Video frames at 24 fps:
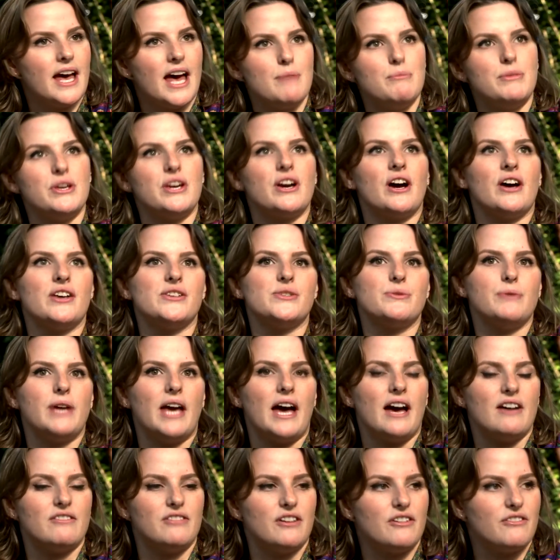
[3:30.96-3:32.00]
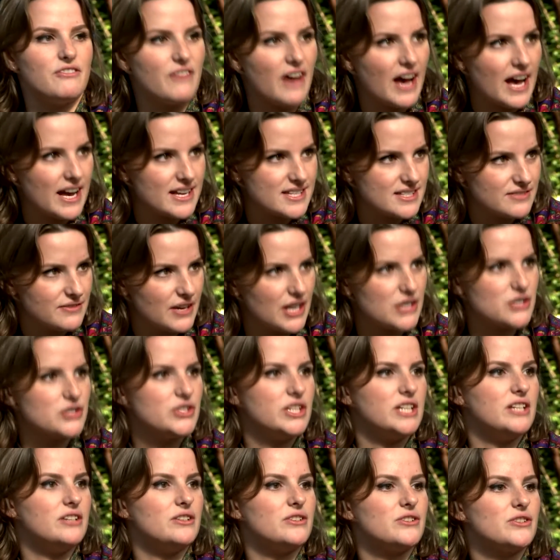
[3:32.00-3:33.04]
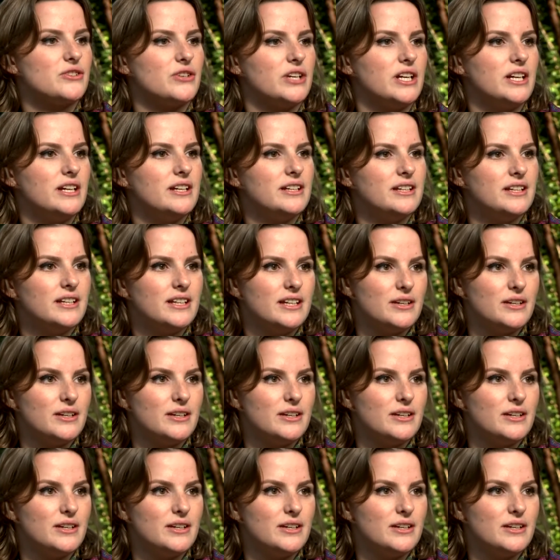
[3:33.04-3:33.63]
And because we have a fast fashion industry